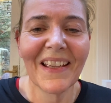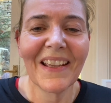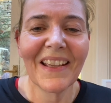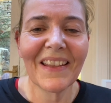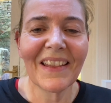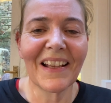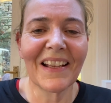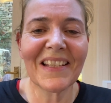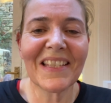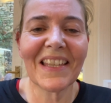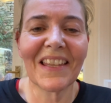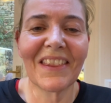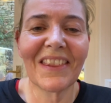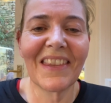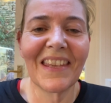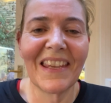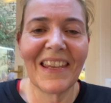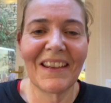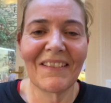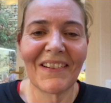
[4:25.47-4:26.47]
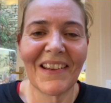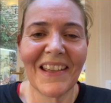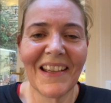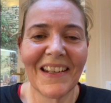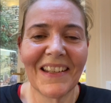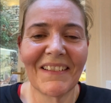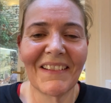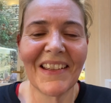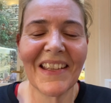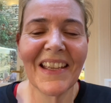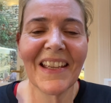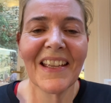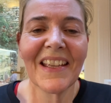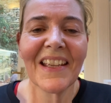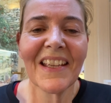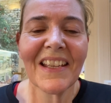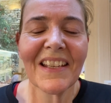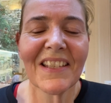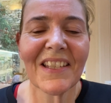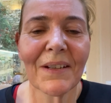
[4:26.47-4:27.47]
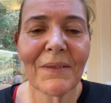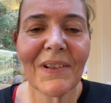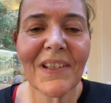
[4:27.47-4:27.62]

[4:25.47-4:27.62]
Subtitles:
That's the theory anyway. So